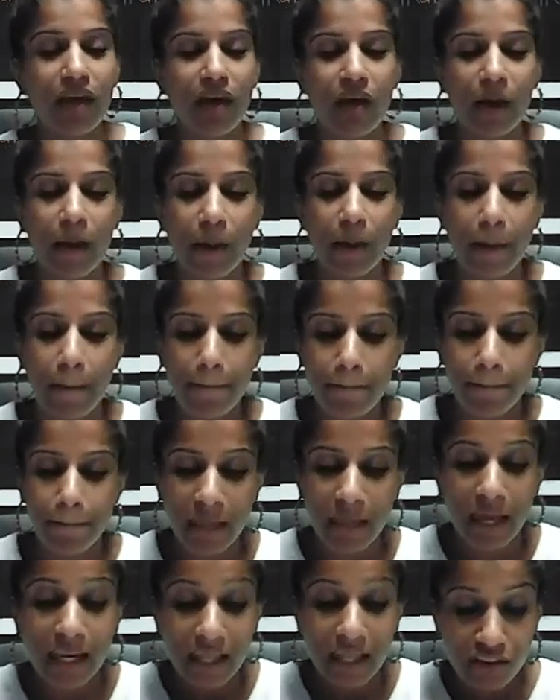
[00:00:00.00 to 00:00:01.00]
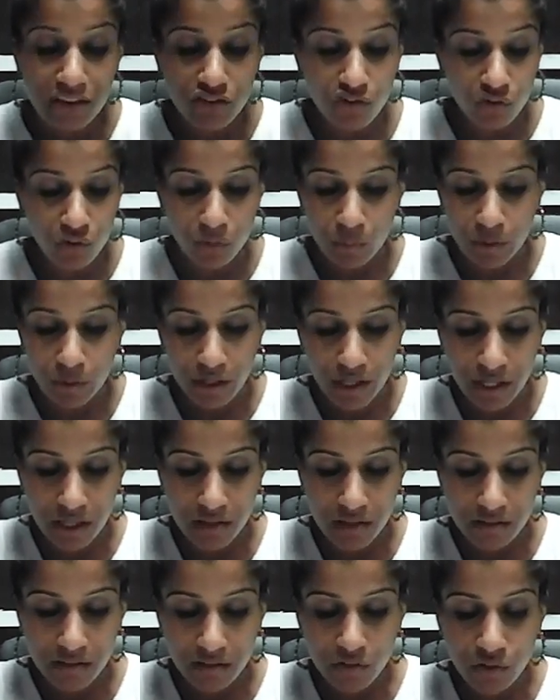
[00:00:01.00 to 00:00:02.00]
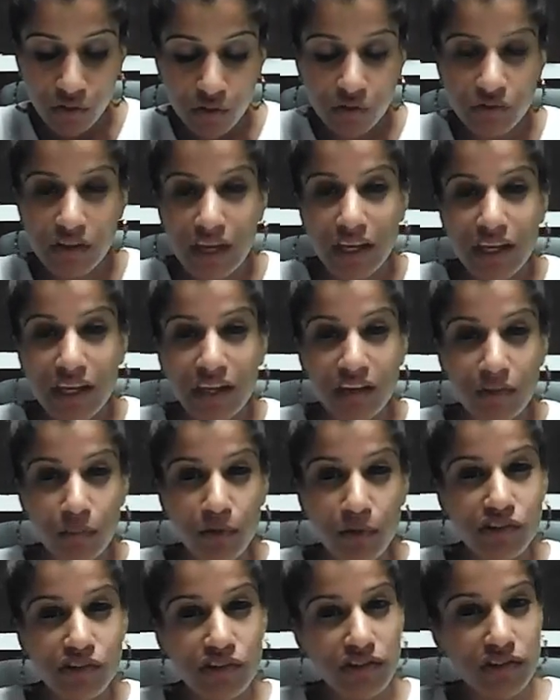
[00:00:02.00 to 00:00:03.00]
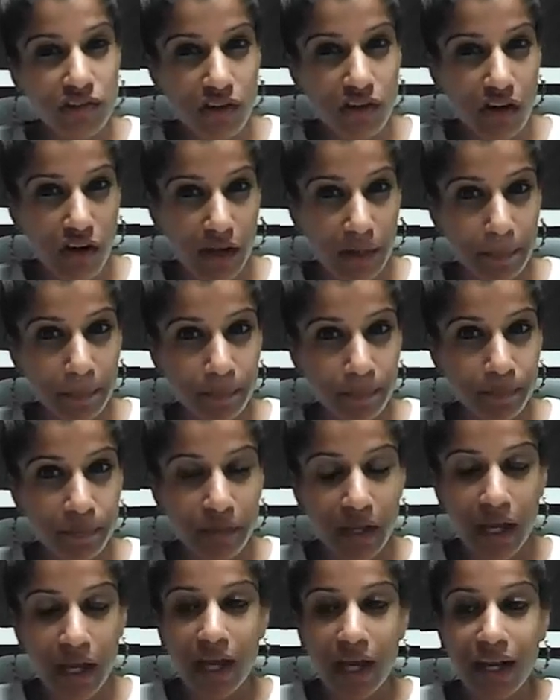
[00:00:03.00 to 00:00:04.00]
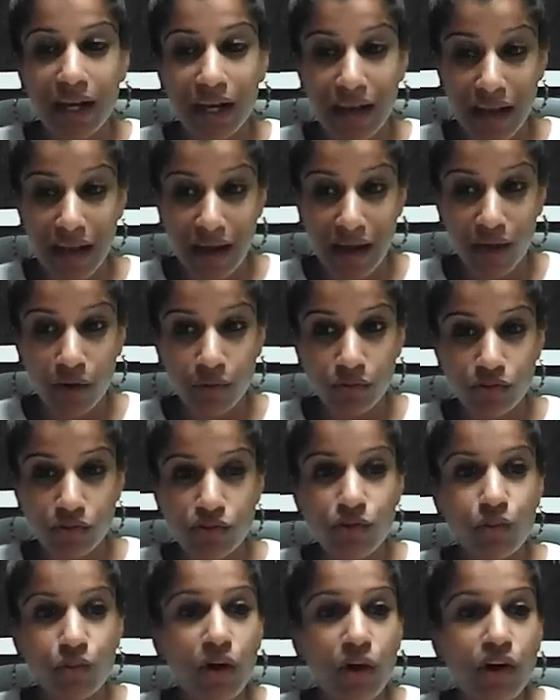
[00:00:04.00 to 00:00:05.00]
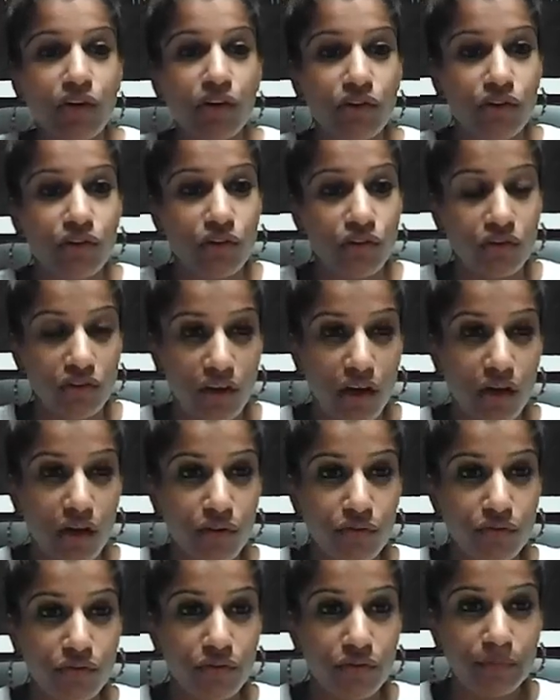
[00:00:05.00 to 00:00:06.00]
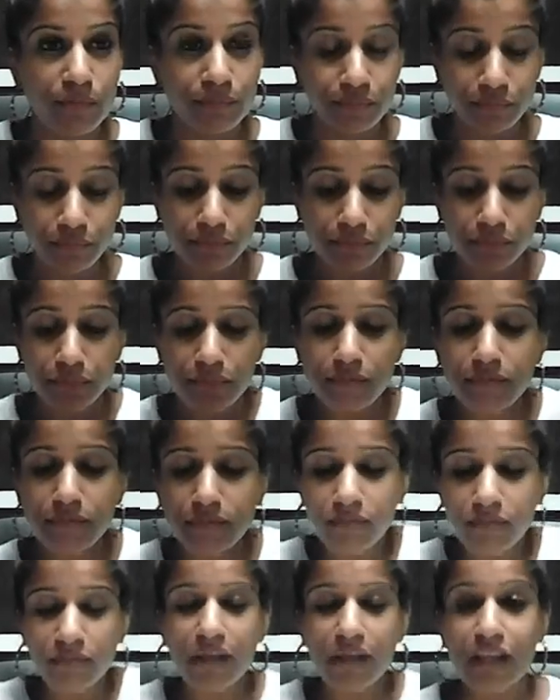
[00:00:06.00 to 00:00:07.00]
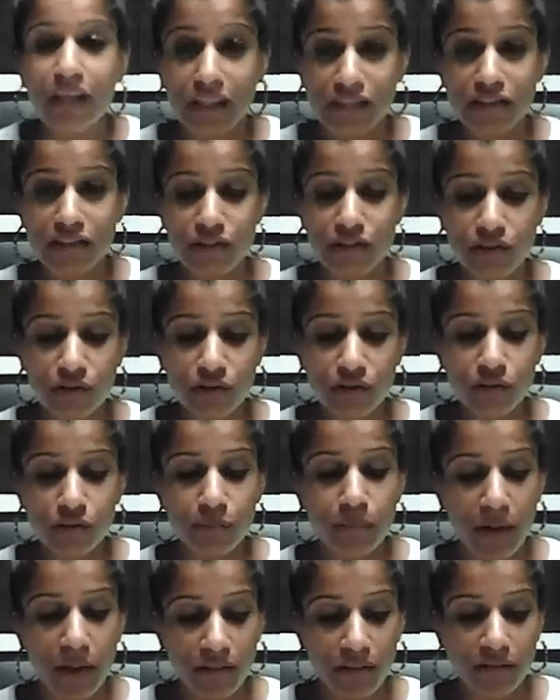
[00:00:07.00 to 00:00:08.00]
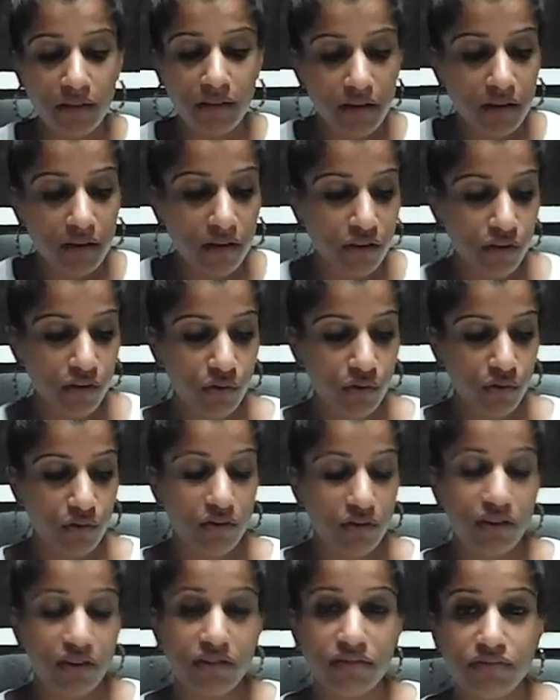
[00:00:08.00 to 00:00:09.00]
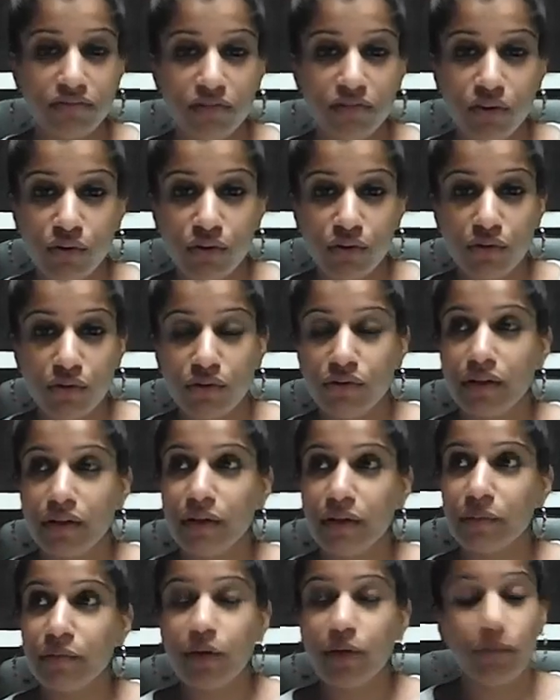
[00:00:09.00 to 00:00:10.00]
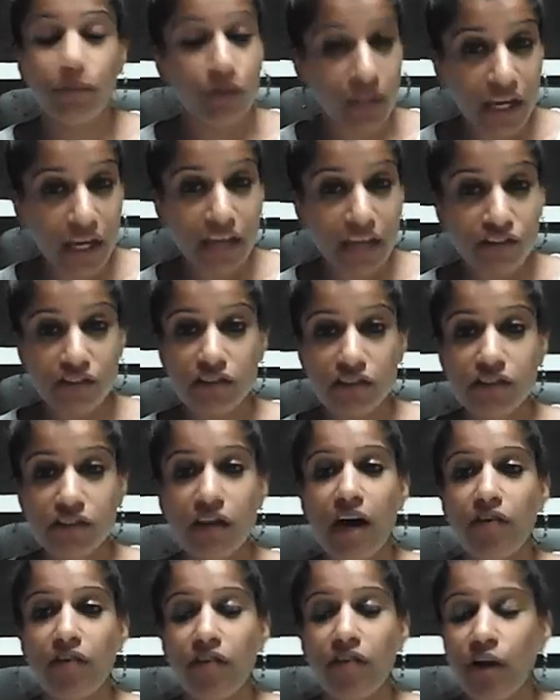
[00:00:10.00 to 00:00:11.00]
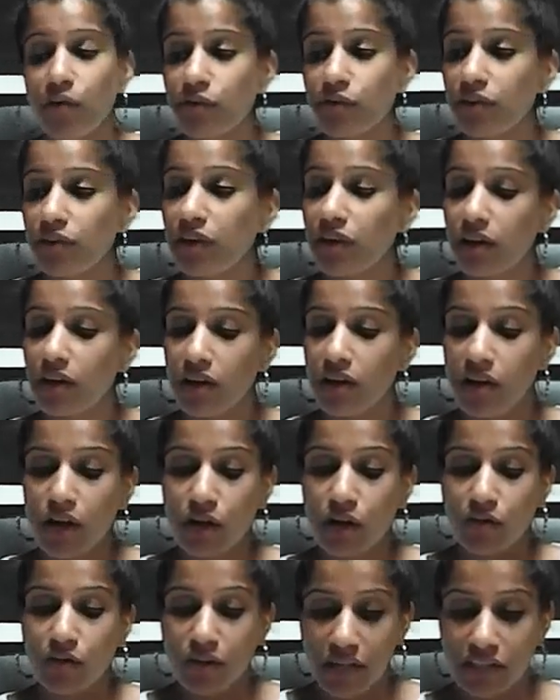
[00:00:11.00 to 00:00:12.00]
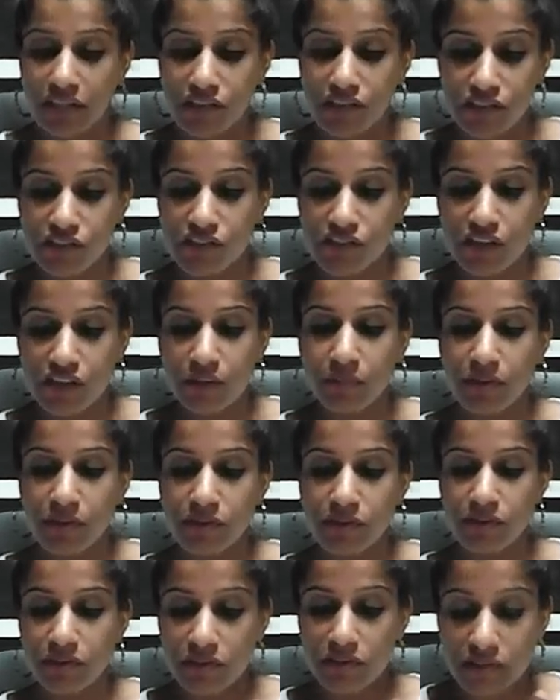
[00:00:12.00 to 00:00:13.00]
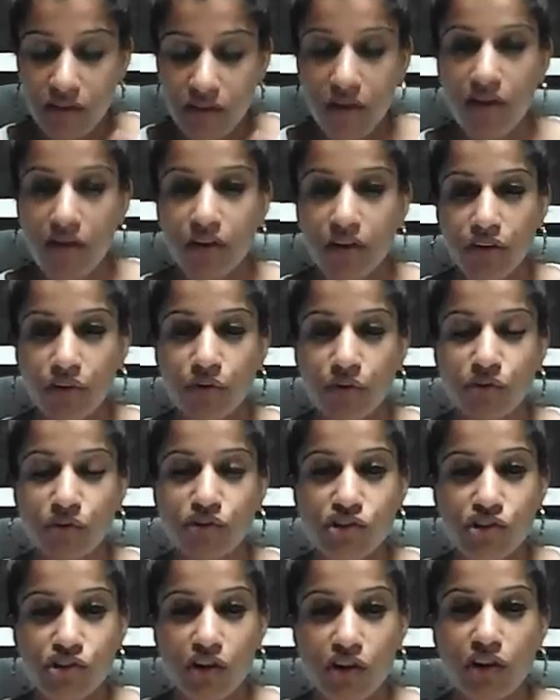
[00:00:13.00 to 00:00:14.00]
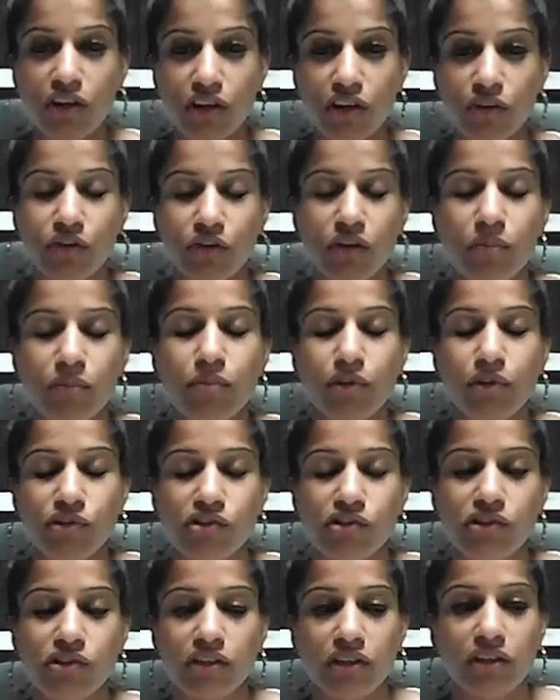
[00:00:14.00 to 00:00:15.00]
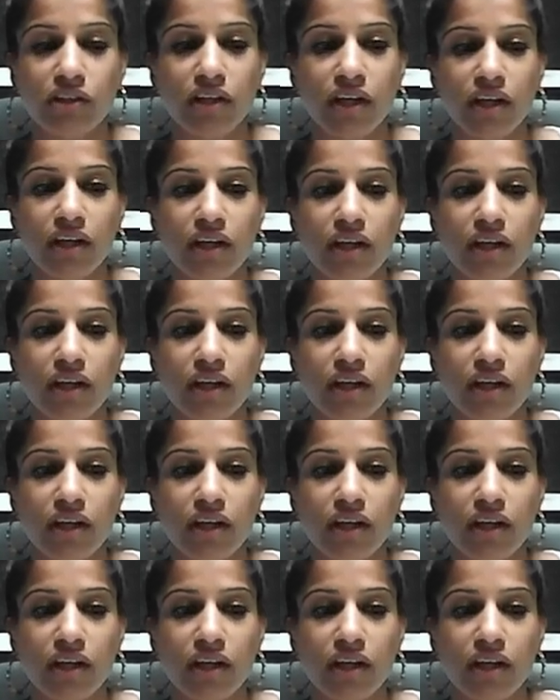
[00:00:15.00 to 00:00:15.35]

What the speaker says: And it is your work. It's you taking the precious time now to work on yourself, to better your communication, to have healthier relationship, and to start your journey on the emotional